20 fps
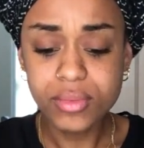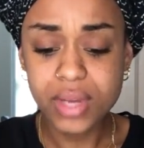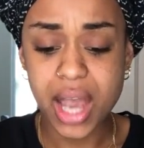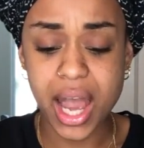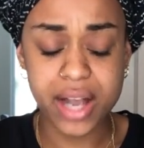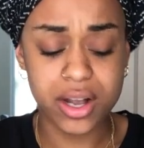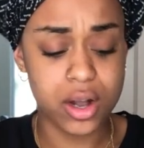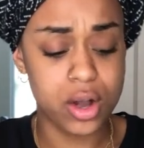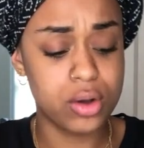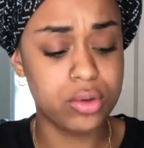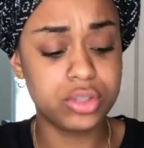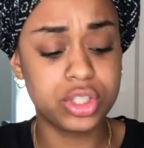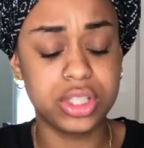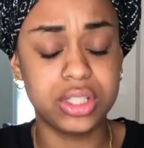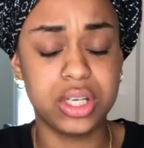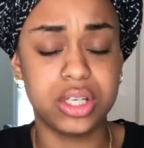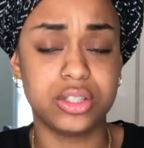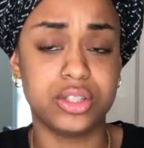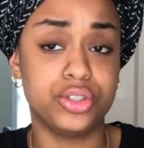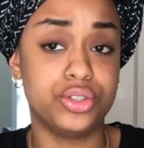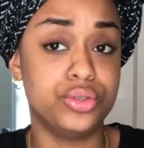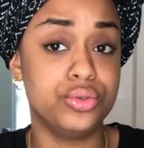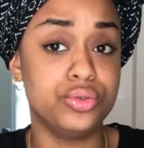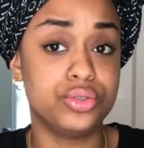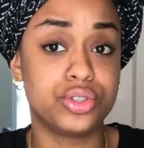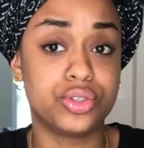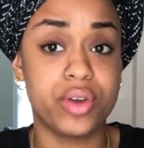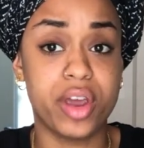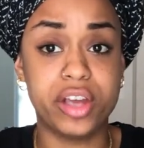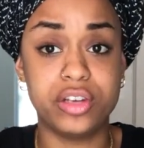I go. She does the
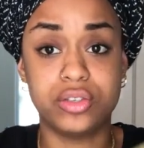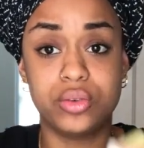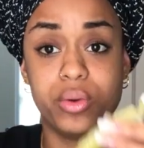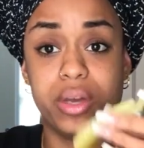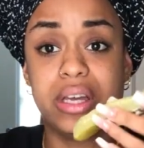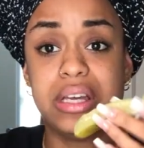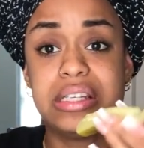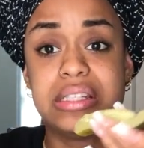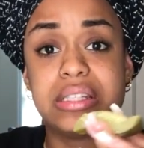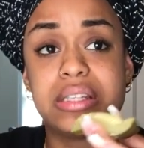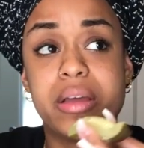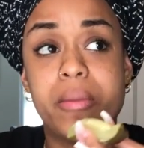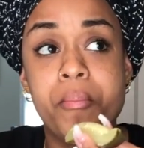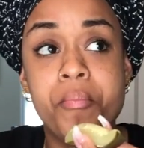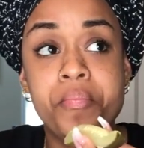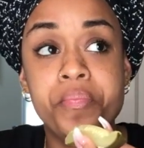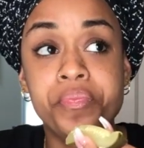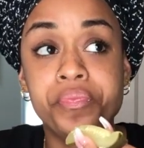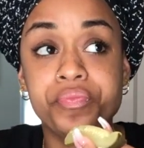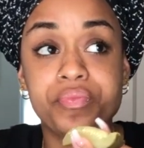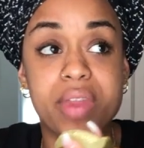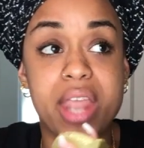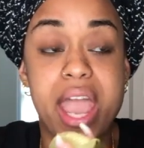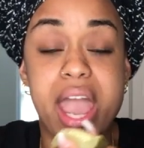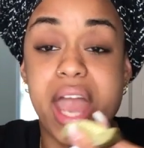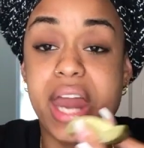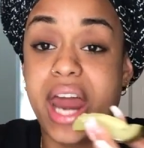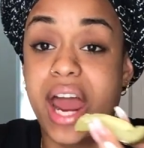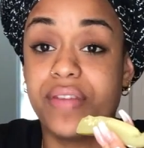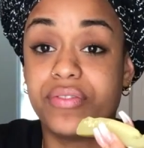2-strand twist.
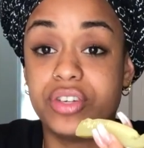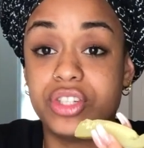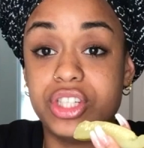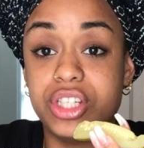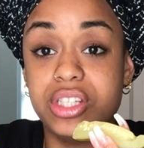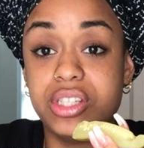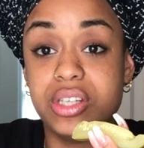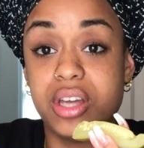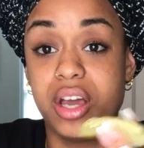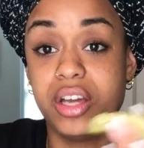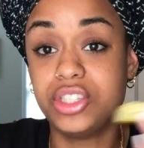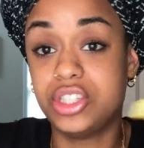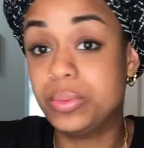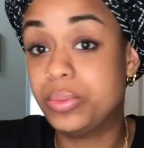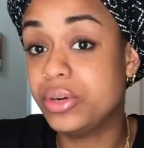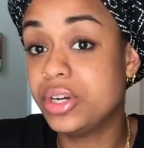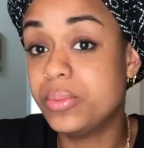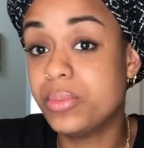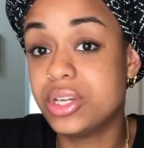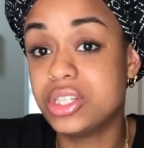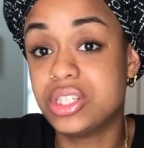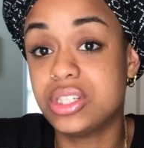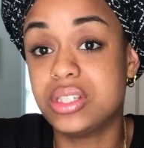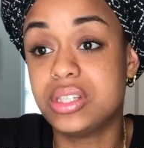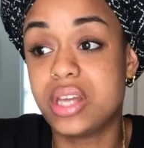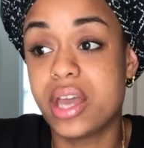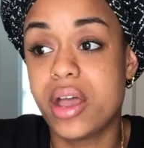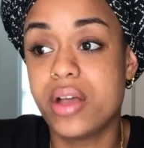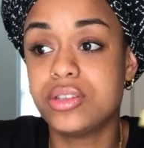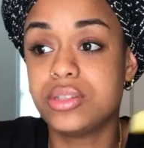And after she's done, she pretty much
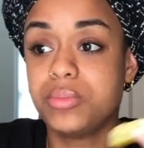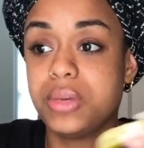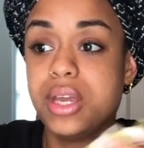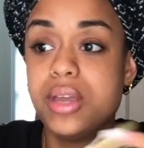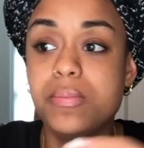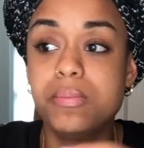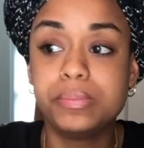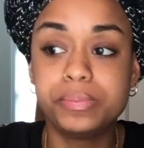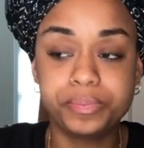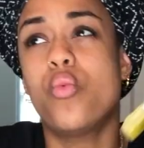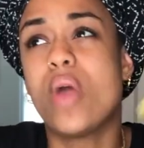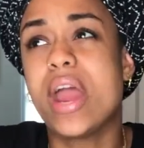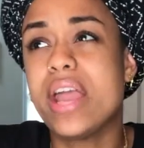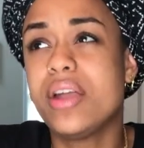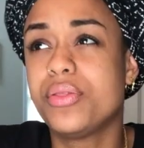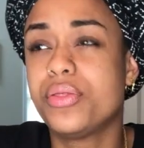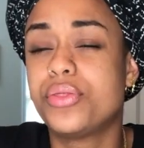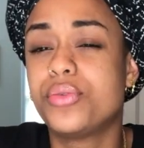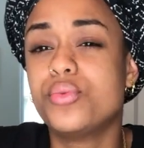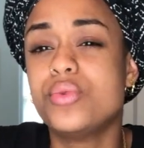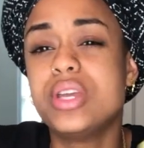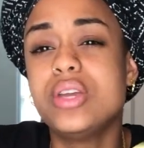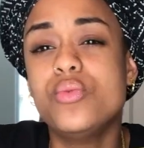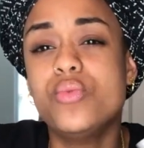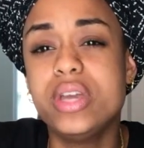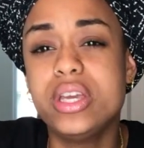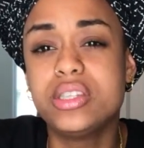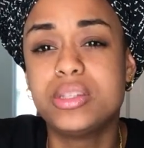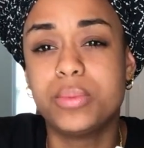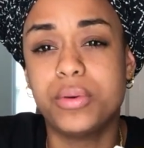just tells me, wait 3
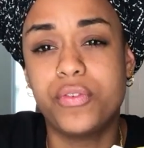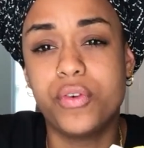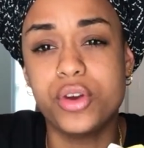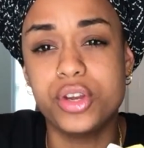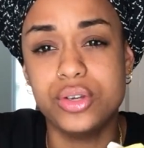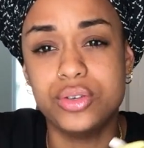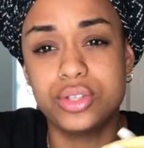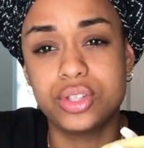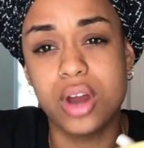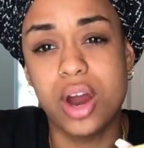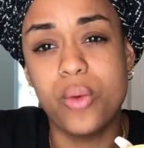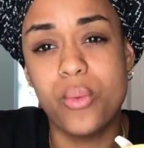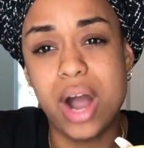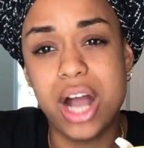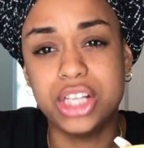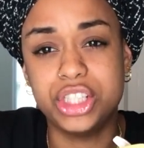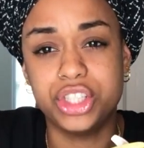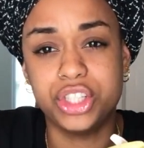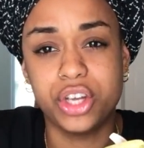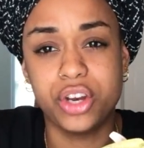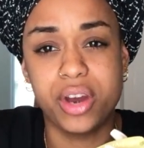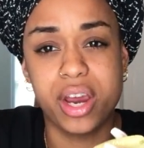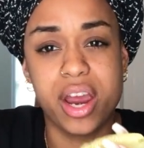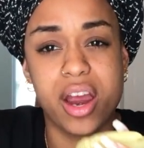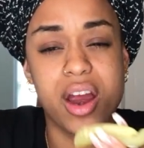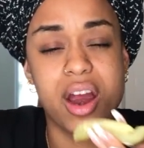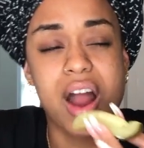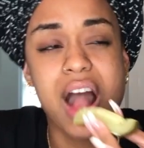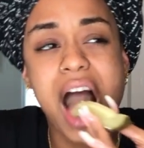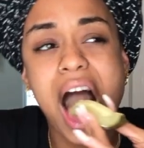weeks before you start washing your
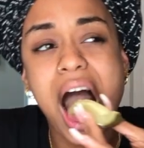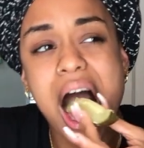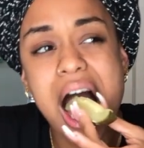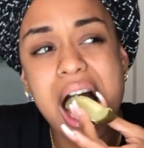hair.